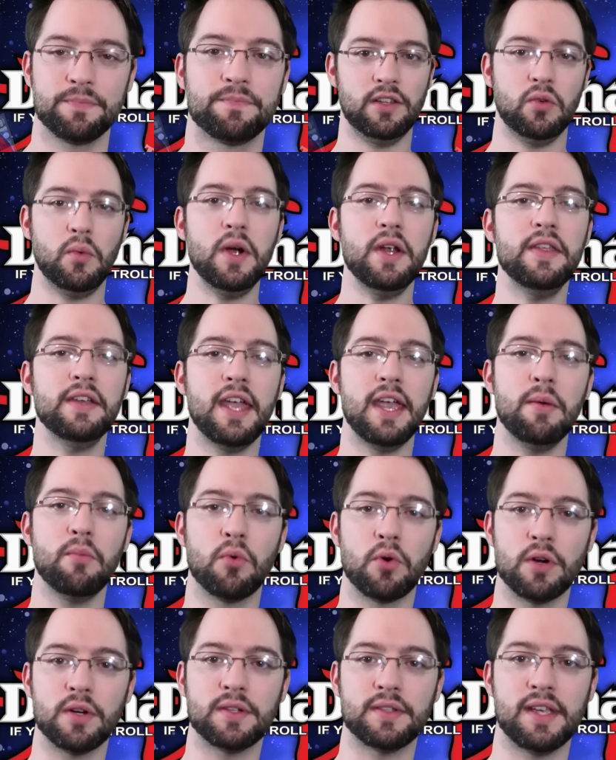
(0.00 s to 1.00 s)
And the way the game
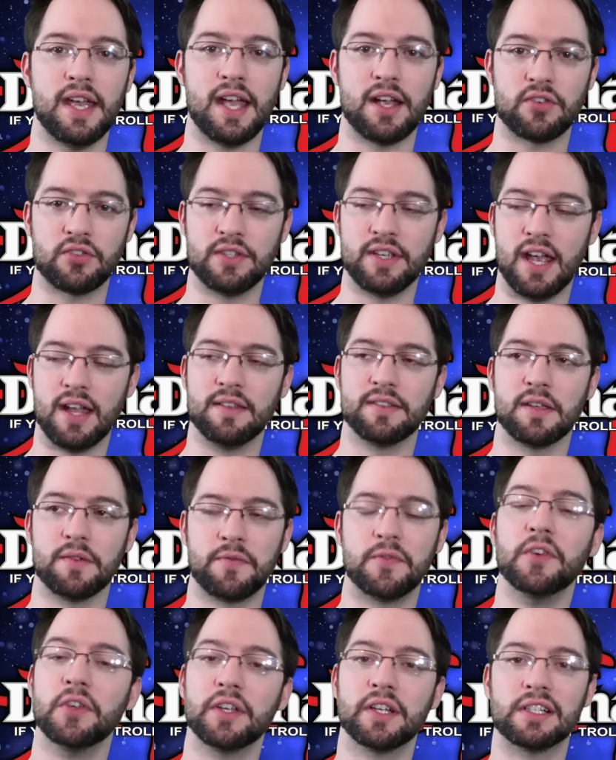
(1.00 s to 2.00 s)
works actually ends up
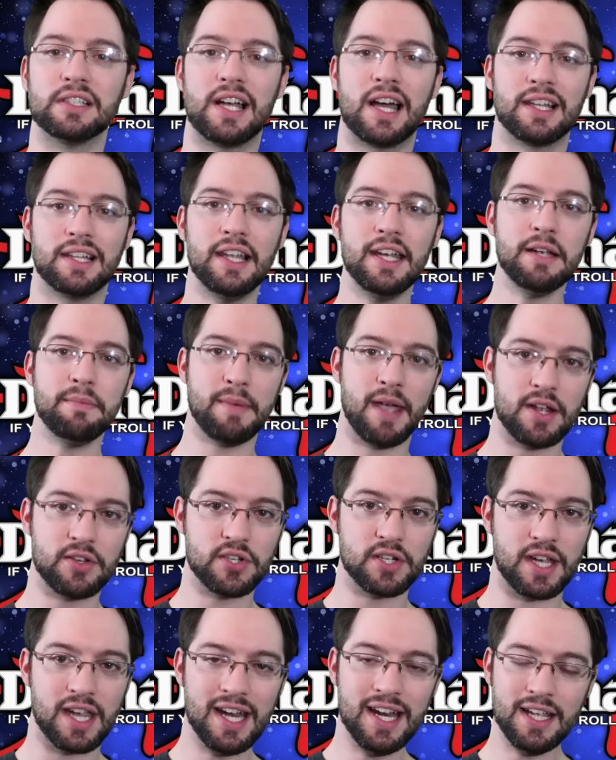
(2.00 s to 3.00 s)
feeling a lot like
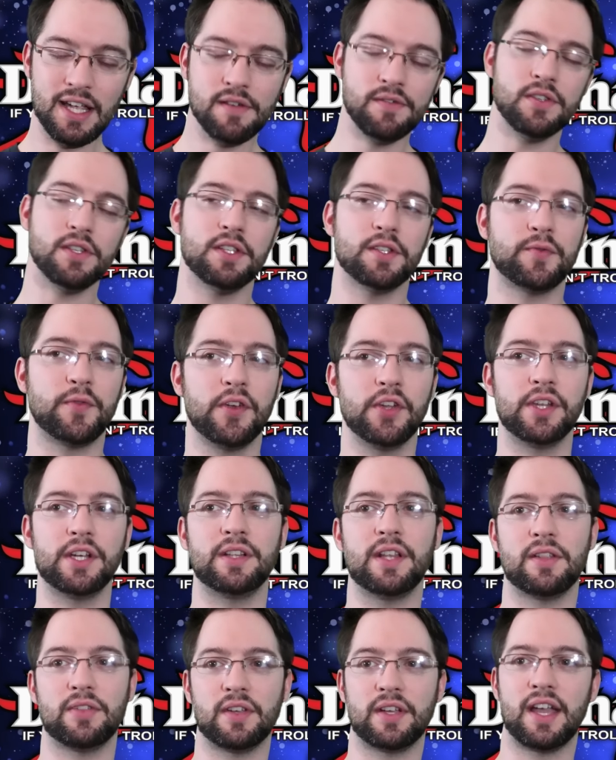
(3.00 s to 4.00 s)
Magic, and it gives you this feeling
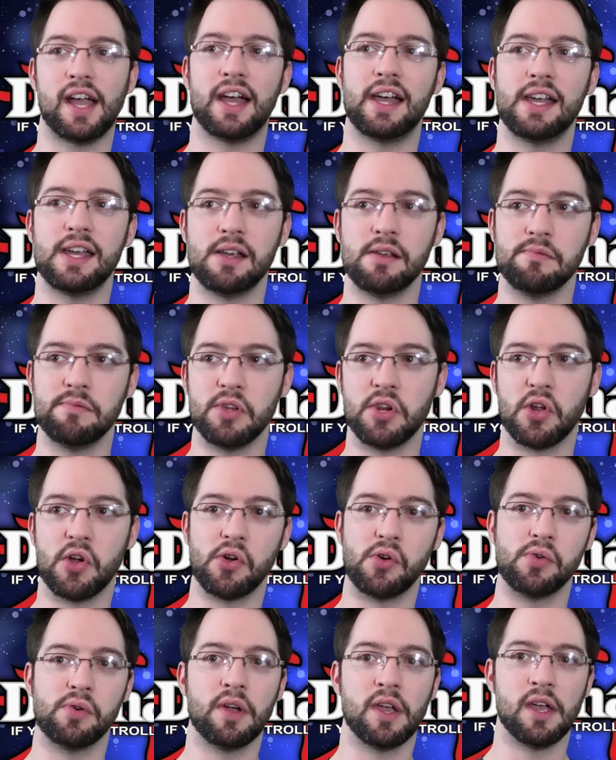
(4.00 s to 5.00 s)
that the guy, you
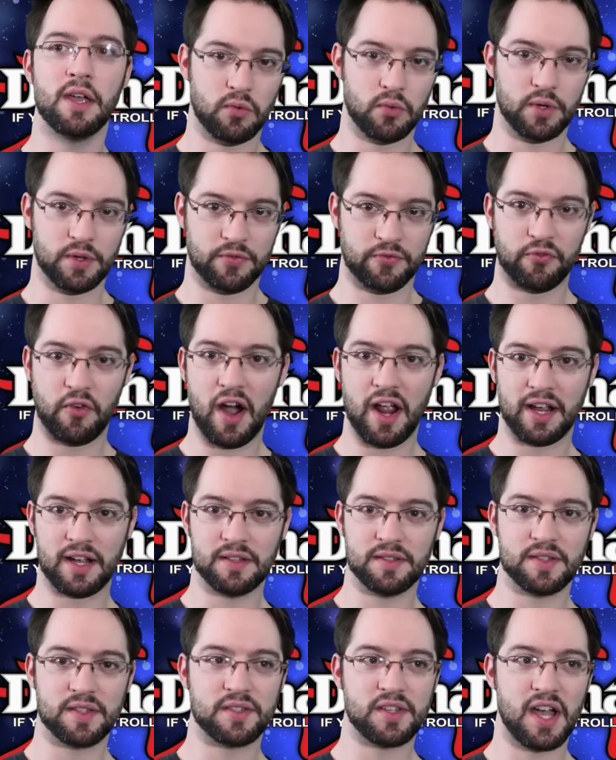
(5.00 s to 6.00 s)
know,
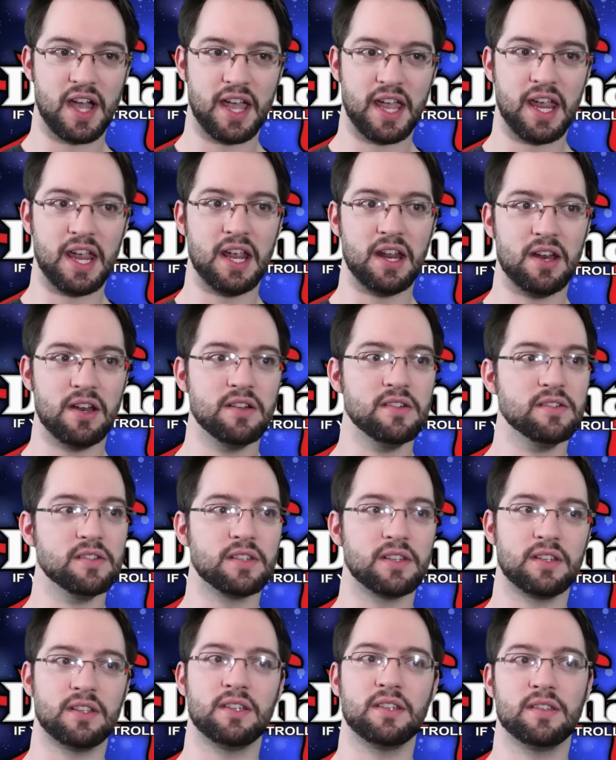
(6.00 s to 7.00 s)
Frankensteined
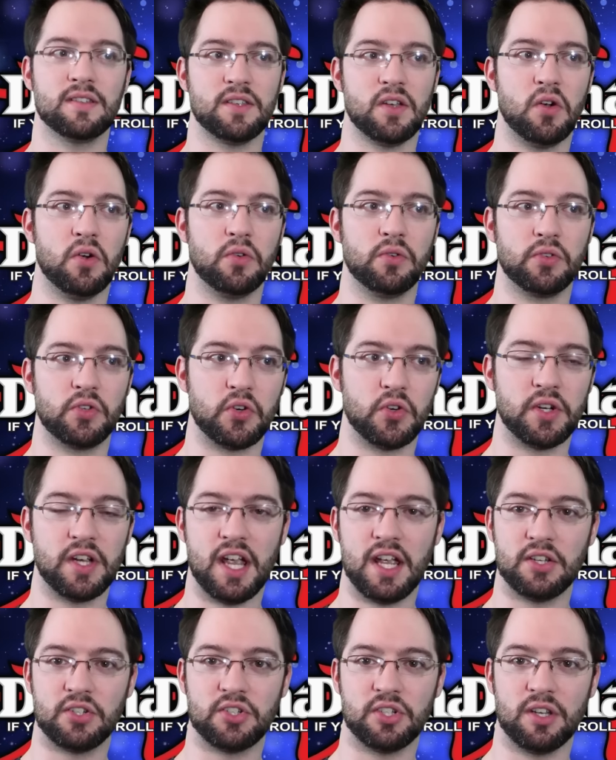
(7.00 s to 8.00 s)
his own
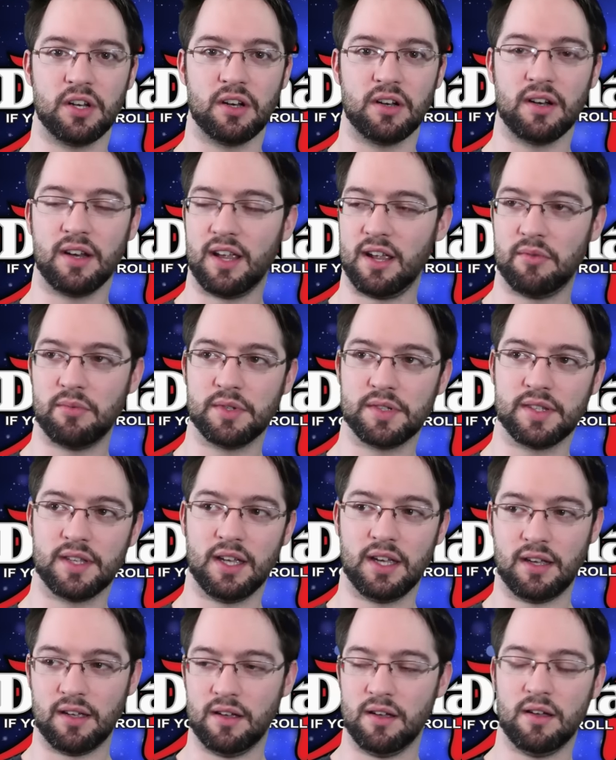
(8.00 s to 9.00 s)
creation and was
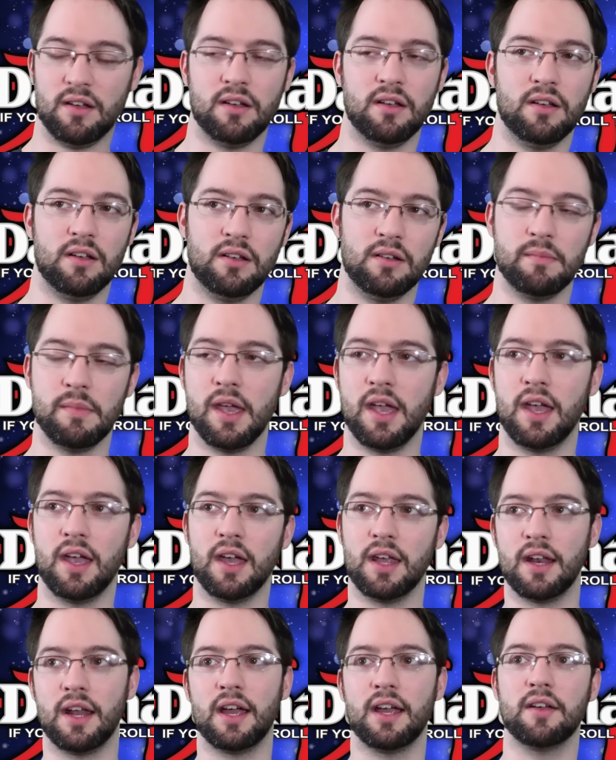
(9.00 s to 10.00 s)
like, oh
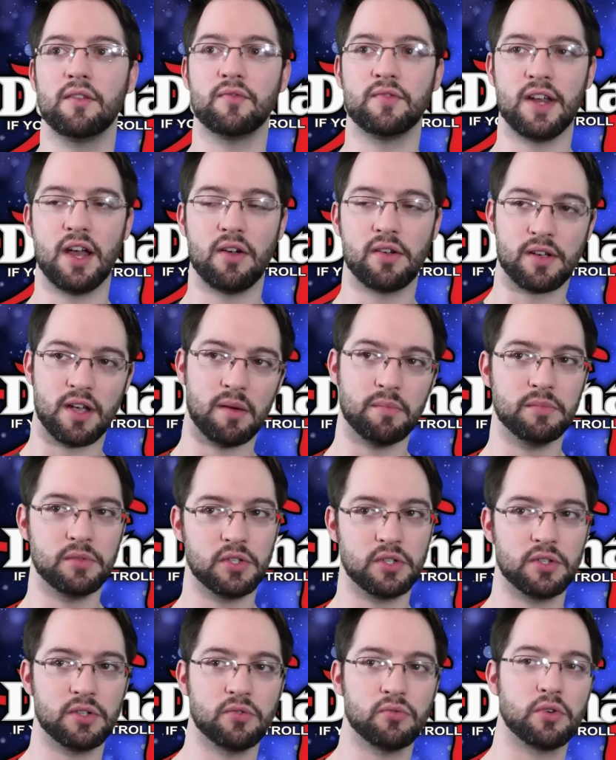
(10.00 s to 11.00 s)
man, I've now come
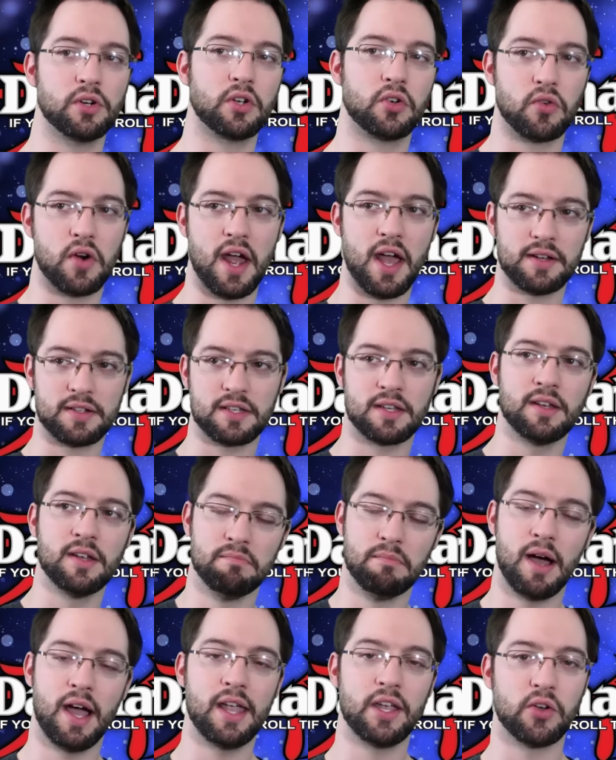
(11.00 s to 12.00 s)
to regret
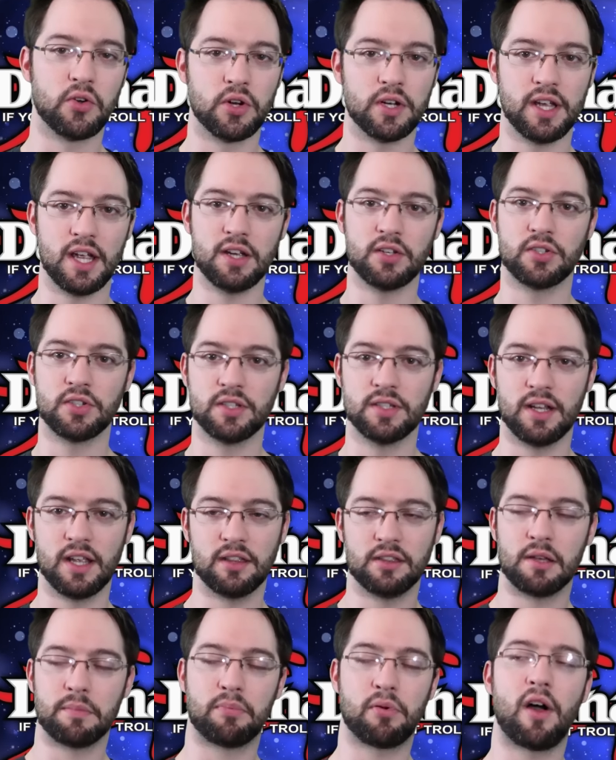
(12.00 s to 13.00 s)
my creation
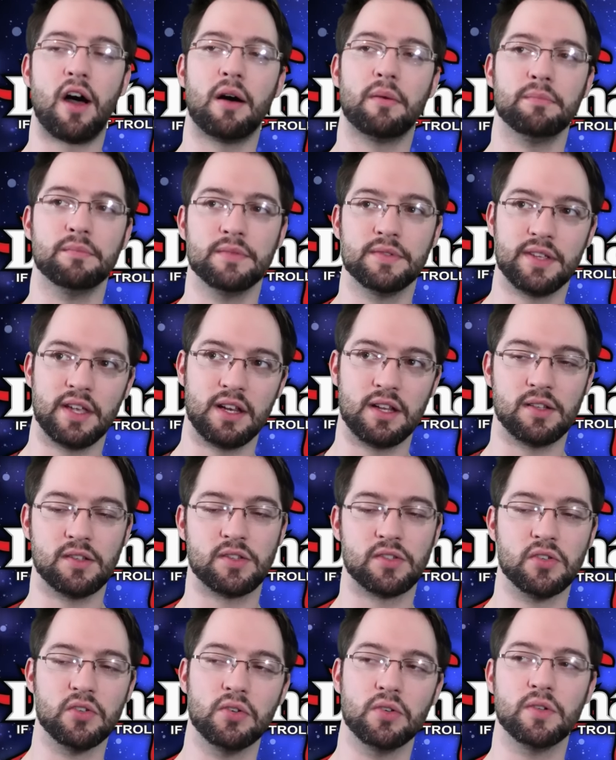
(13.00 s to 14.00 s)
and the problems that
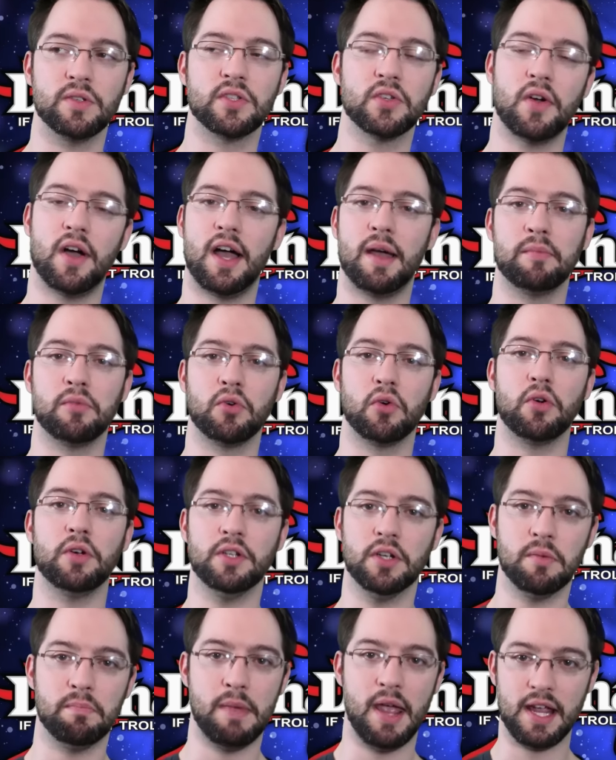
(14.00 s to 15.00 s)
ensued, so I'm going
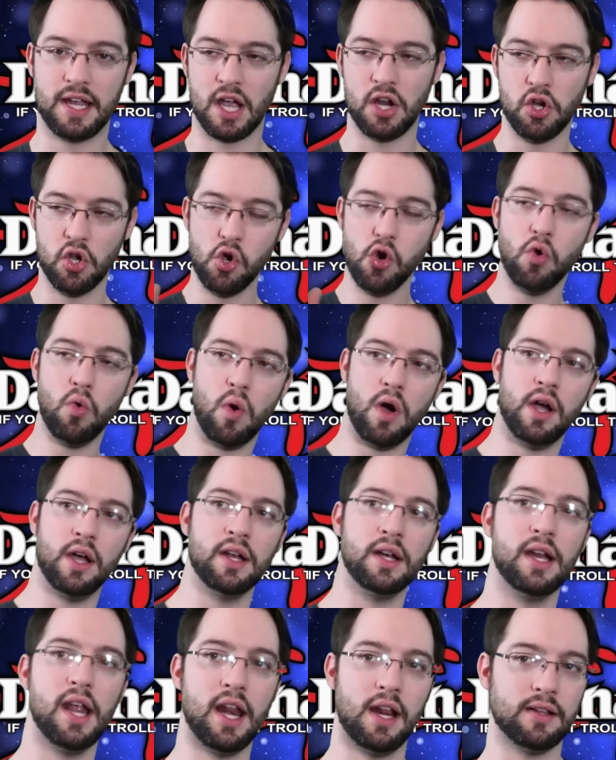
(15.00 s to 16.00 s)
to make a new
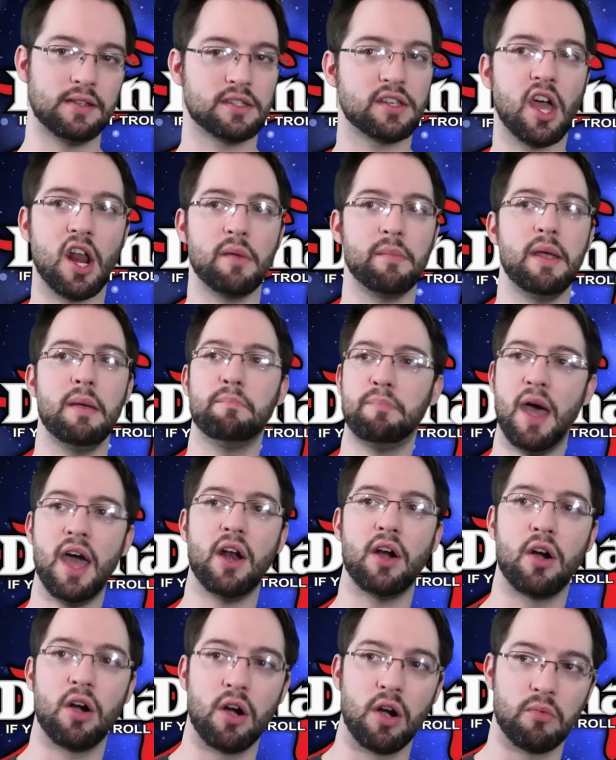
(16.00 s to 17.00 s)
one and it's gonna be
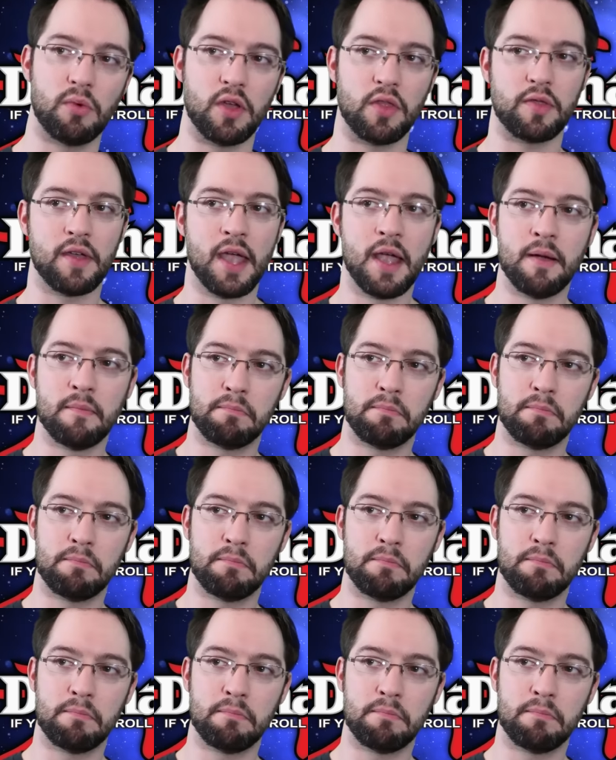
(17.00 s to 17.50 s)
better with